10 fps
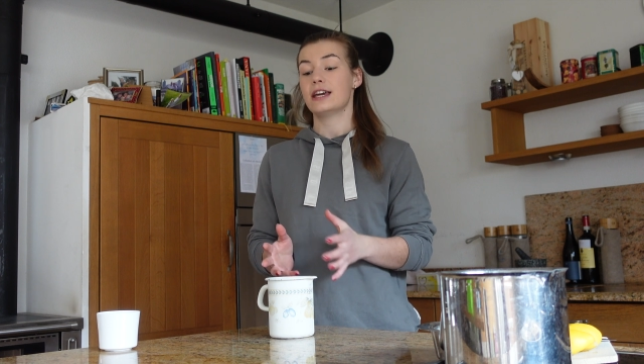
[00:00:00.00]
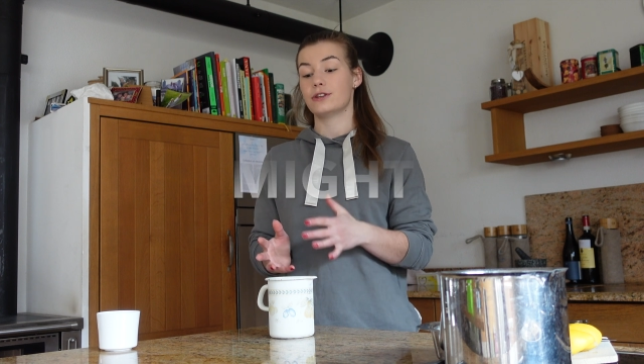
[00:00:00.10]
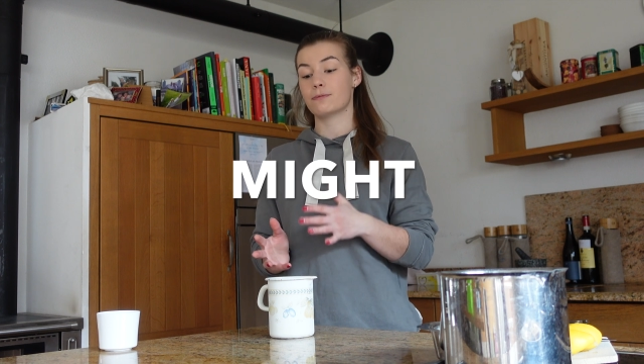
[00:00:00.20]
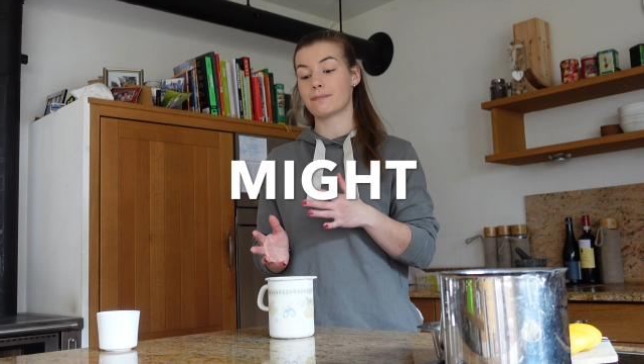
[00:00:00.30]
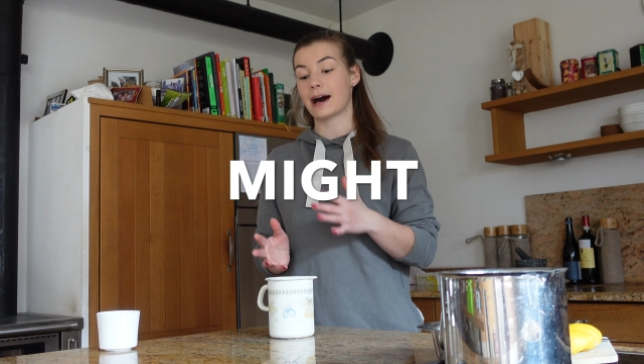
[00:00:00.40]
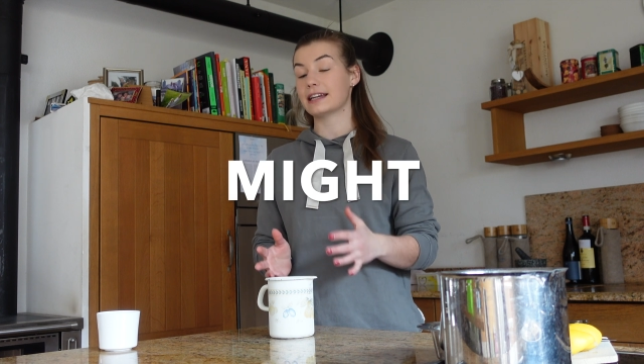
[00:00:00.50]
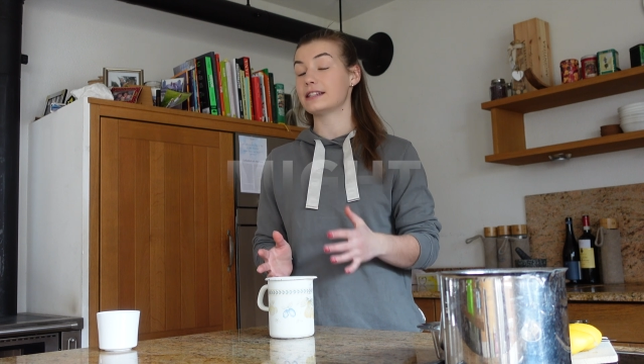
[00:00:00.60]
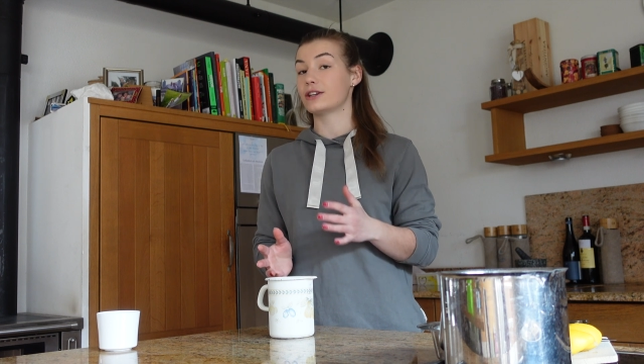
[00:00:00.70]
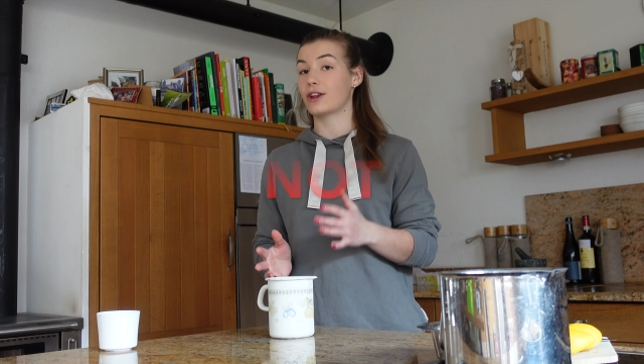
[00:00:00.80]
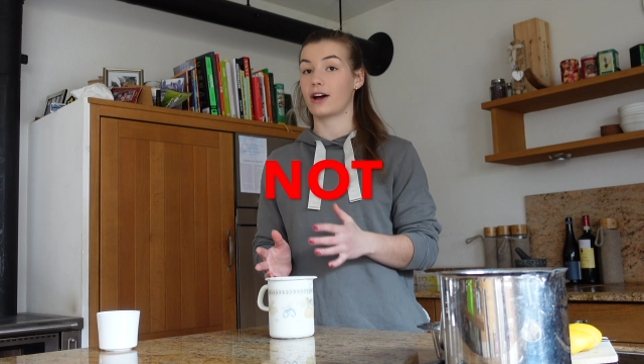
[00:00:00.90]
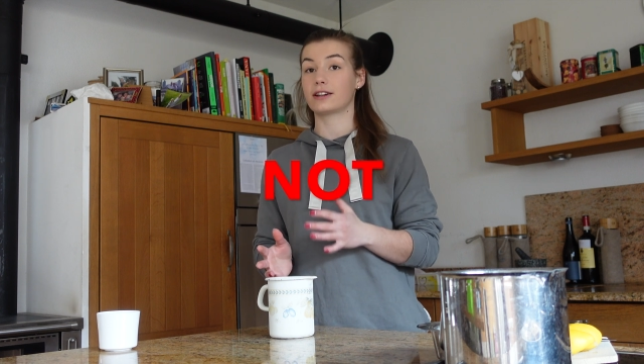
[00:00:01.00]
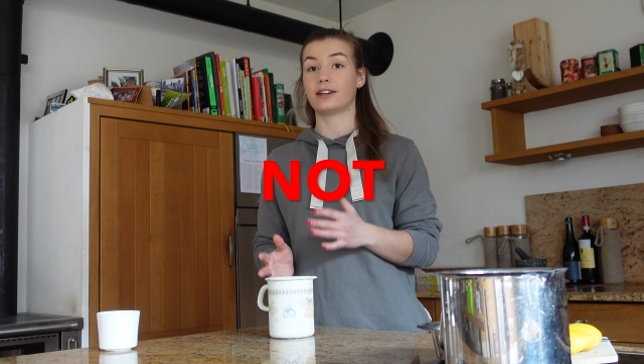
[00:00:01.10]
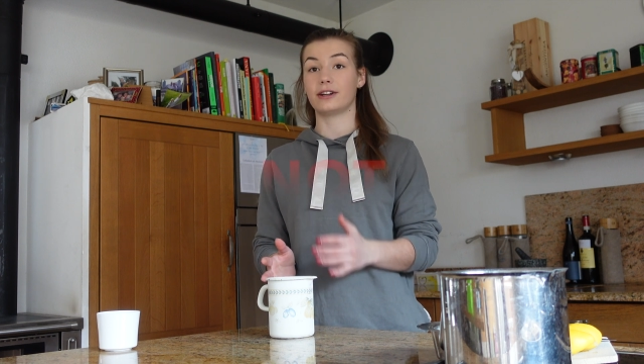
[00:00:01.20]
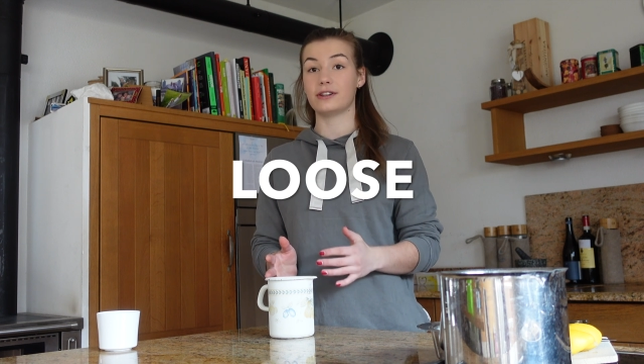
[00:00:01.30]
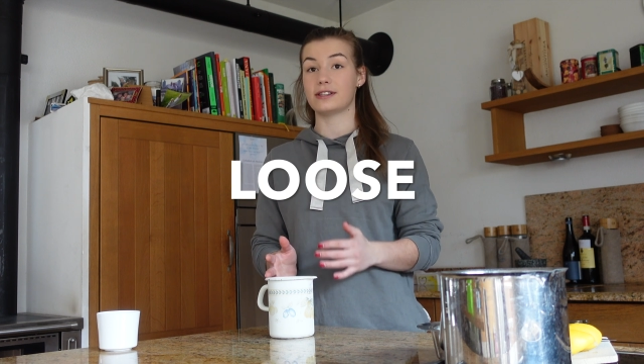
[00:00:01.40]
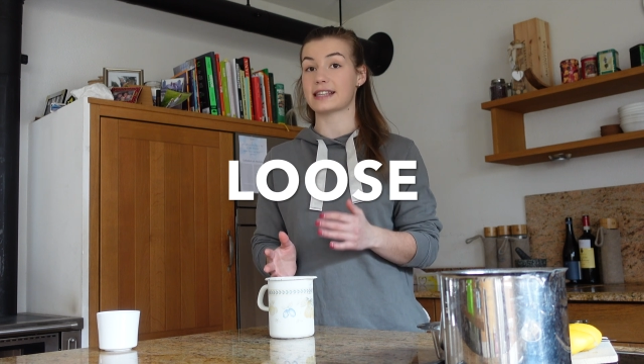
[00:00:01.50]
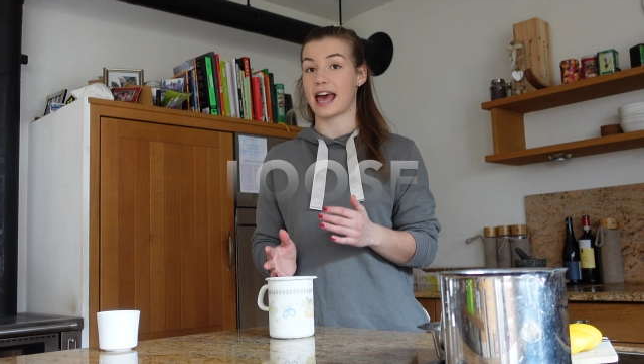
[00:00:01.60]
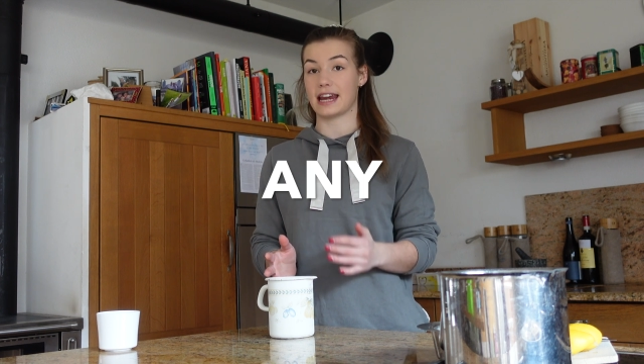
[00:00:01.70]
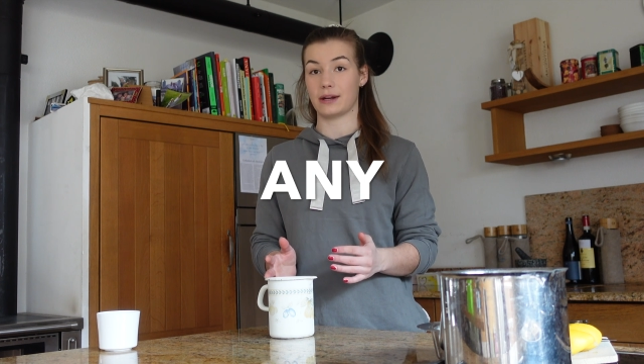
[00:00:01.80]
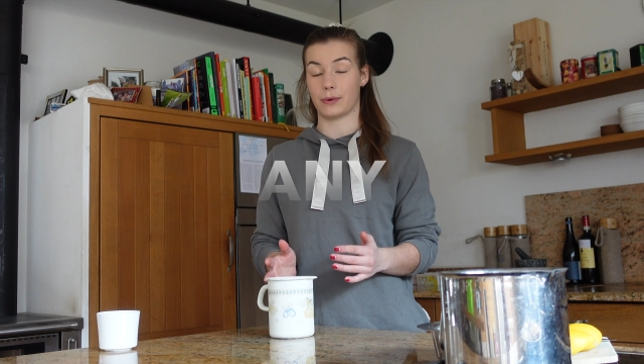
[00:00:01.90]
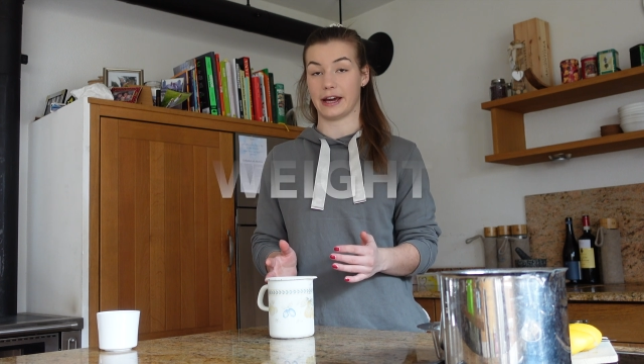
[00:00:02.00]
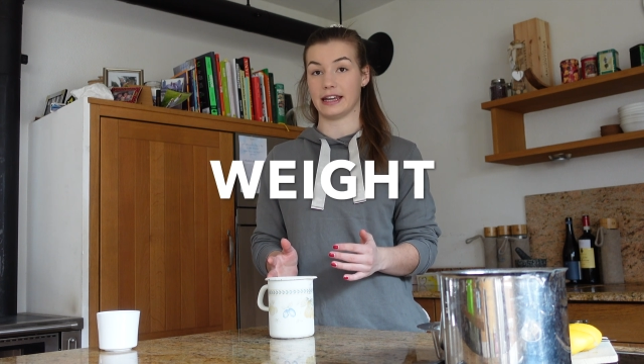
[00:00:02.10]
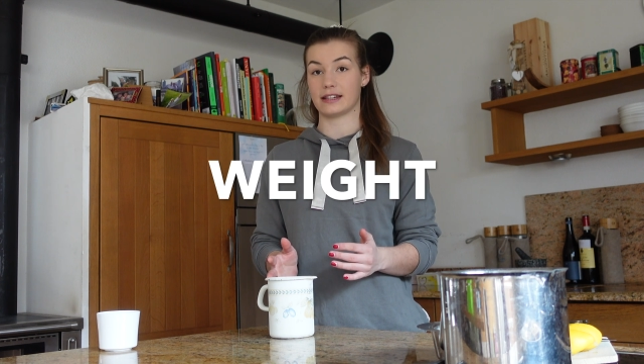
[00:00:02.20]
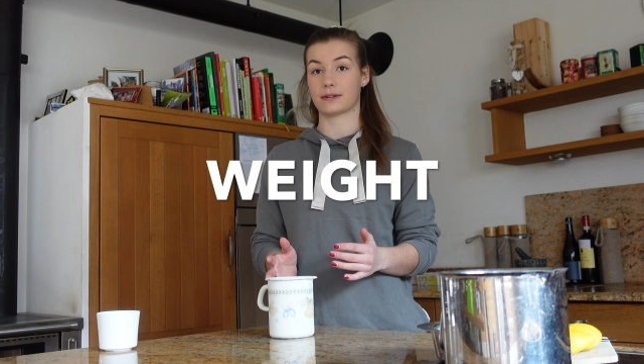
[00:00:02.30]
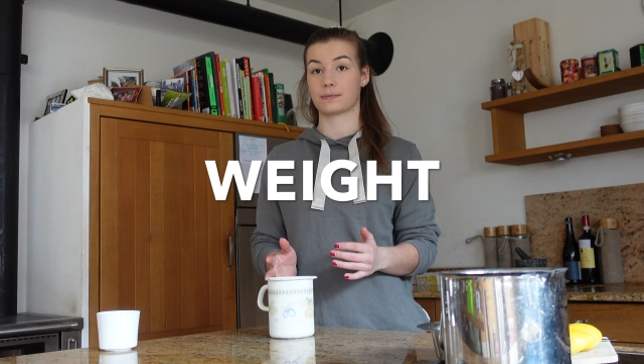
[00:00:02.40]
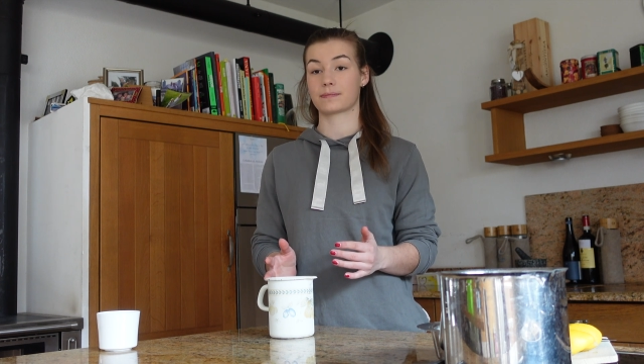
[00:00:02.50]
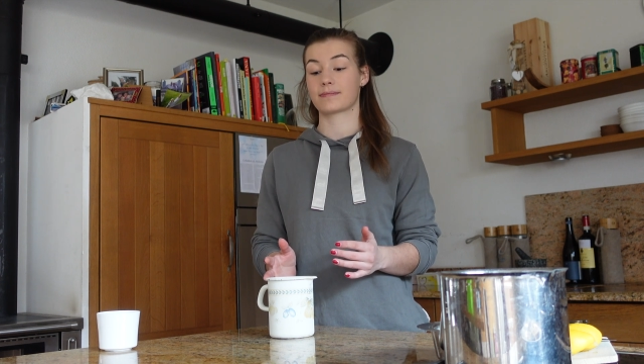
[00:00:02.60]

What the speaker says: you might not lose any weight.